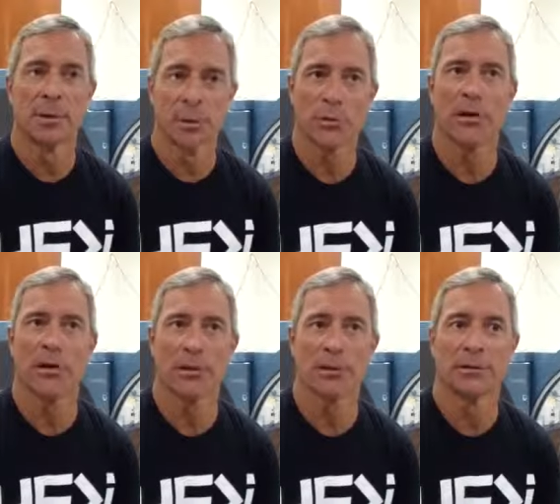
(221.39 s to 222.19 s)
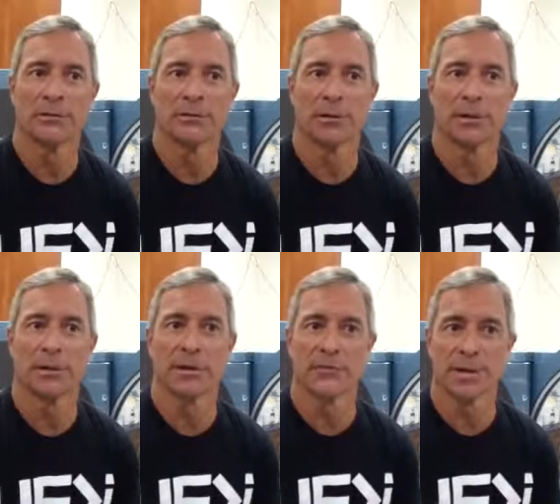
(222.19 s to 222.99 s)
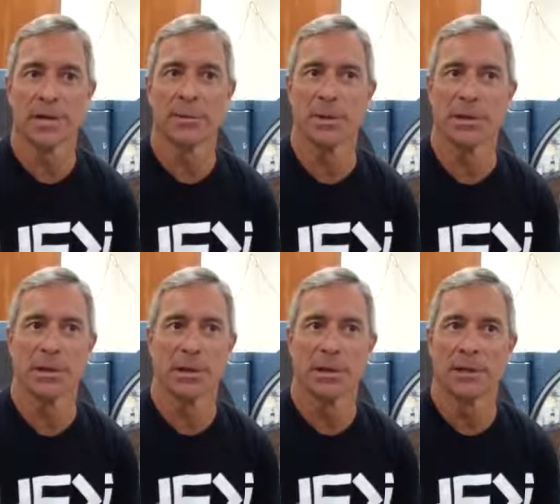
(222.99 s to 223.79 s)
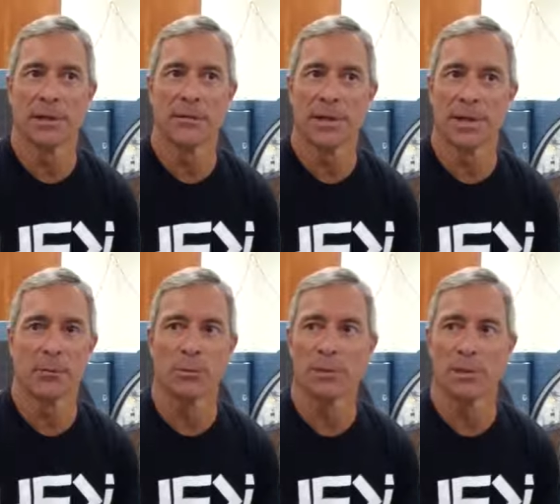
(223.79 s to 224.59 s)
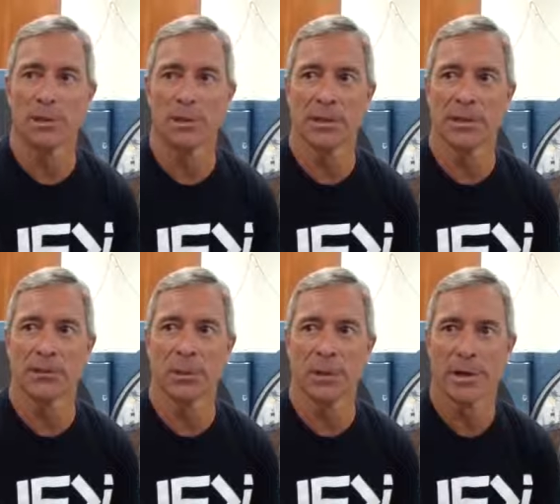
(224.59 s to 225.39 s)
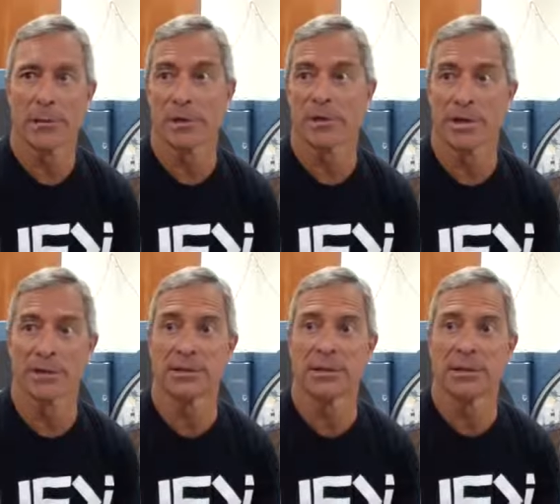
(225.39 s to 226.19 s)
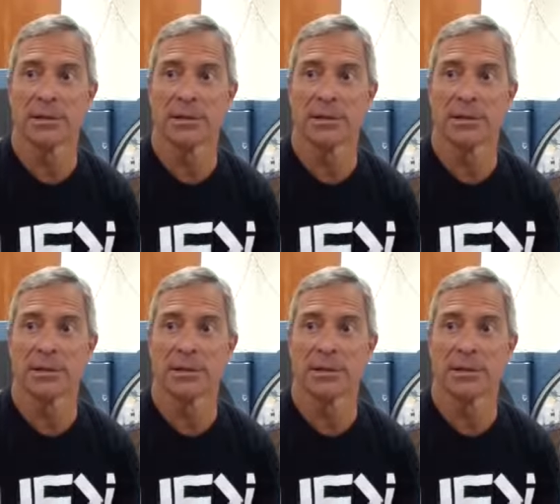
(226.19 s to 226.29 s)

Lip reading: protocol of therapy that I will be 100%